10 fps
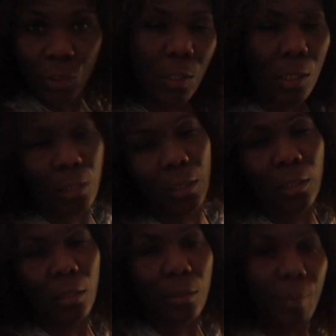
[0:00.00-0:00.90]
to study a
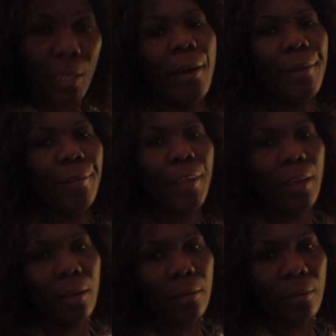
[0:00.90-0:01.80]
little bit and
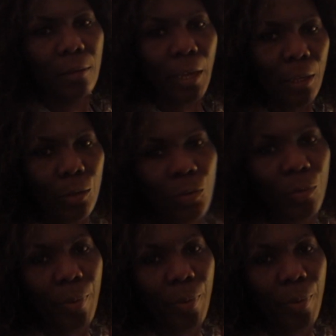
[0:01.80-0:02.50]
then I go to